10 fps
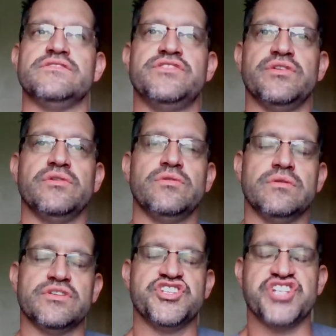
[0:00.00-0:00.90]

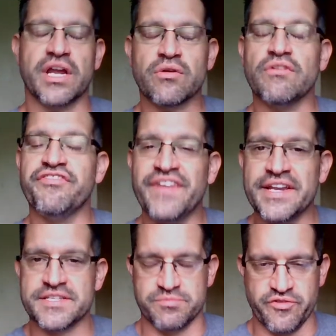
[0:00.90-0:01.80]
do general
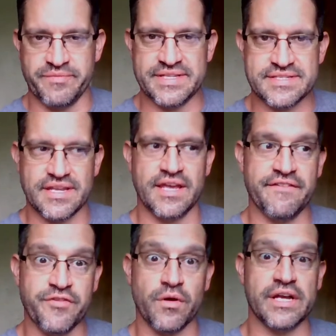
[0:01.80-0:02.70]
fitness movements
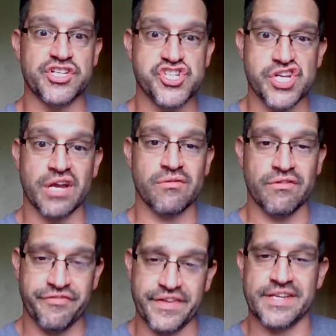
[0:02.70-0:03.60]
if you're a
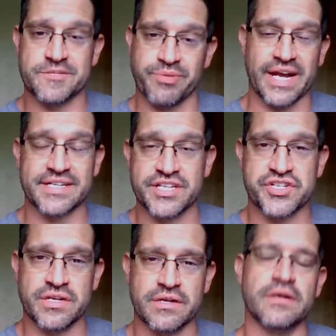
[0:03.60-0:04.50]
general fitness
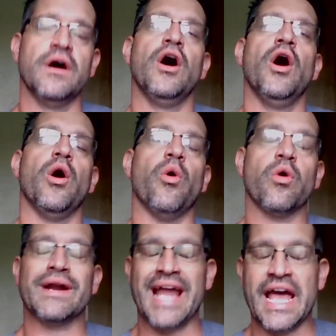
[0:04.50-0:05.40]
practitioner
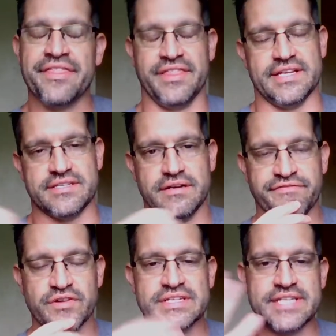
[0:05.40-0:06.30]
or an athlete.
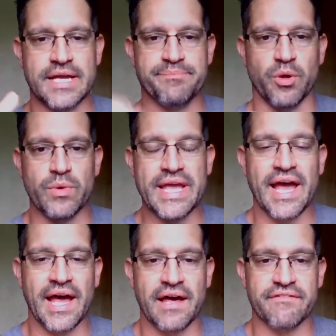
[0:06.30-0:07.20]
For example, we
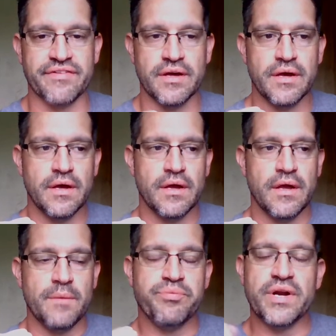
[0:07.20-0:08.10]
have
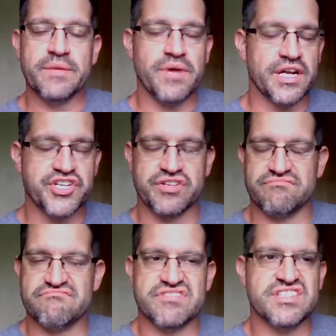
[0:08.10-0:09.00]
pretty much
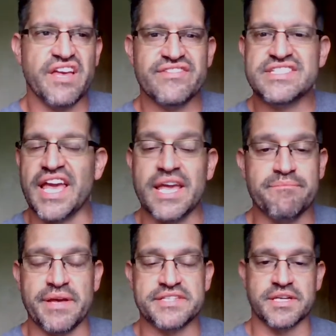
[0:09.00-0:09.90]
7 to
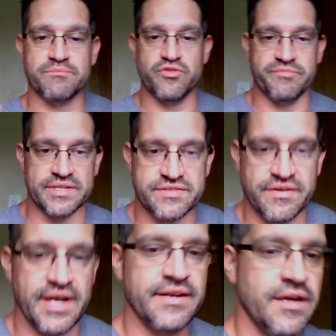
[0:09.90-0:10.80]
8 basic movements,
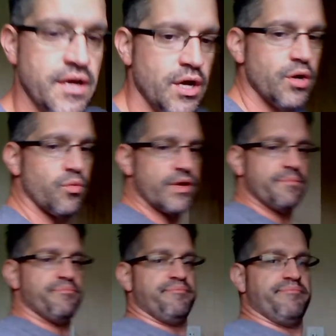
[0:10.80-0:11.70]
right?
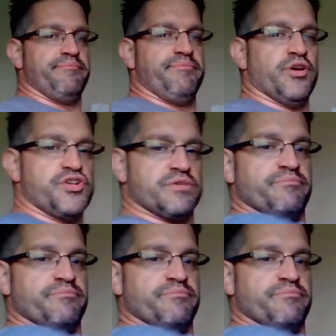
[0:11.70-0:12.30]
We push